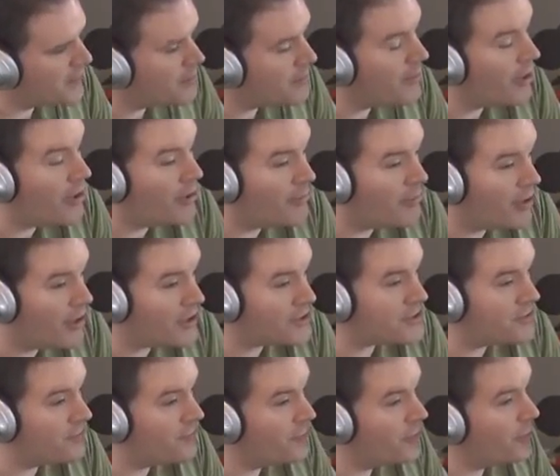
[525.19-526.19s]
Film on
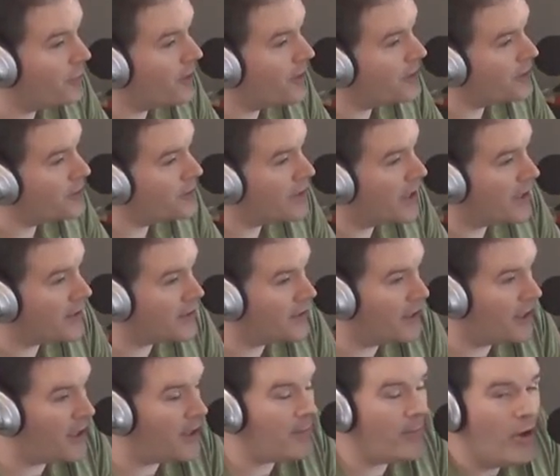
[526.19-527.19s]

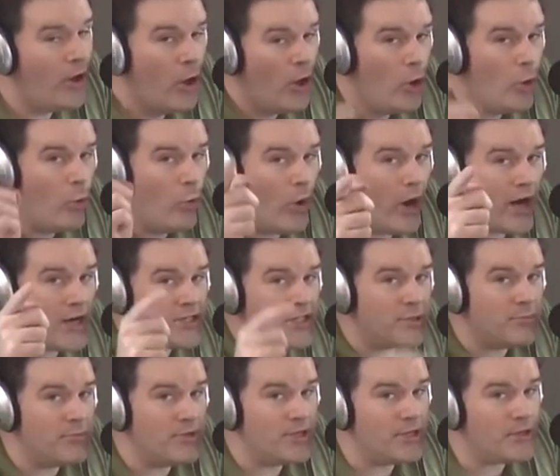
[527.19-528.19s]
BostonFreeRadio.com,
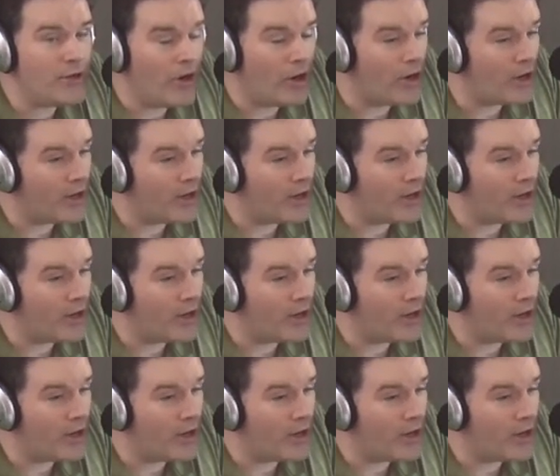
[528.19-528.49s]
watching me